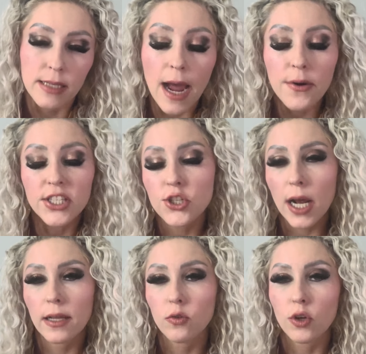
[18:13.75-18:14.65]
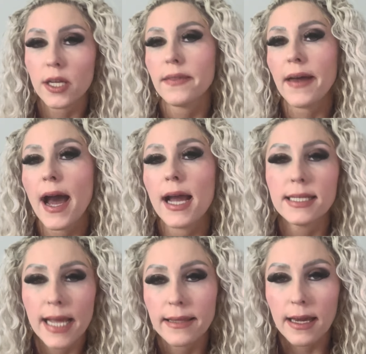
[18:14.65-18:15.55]
I always try to look at that
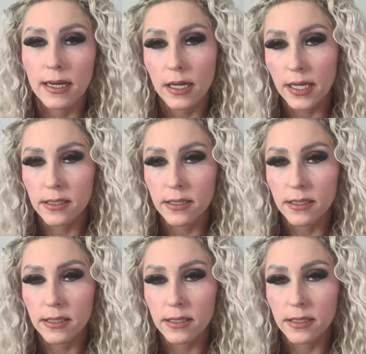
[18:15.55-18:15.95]
and take that into